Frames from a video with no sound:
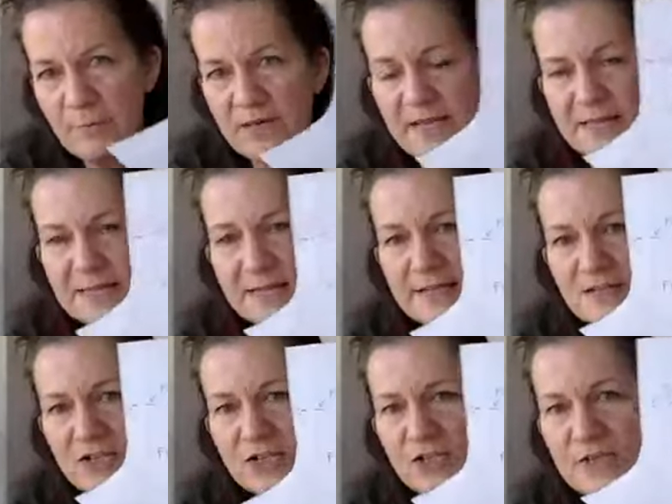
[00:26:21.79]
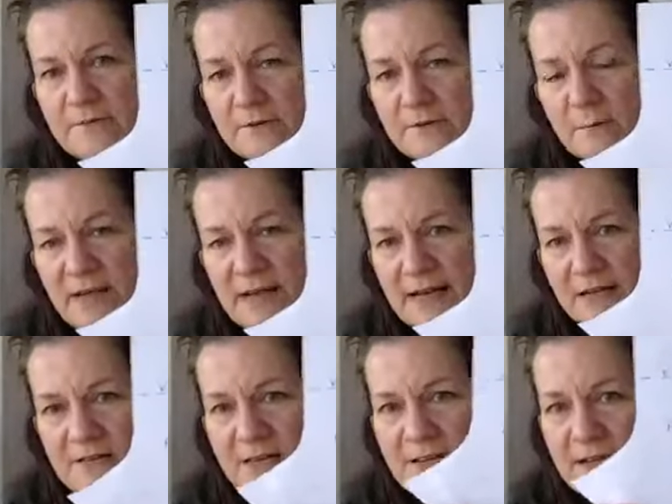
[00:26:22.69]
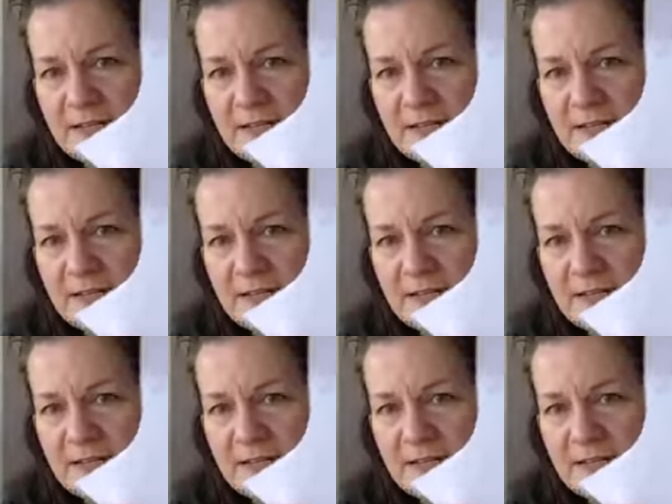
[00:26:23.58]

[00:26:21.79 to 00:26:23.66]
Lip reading: piece, and it's two different patterns.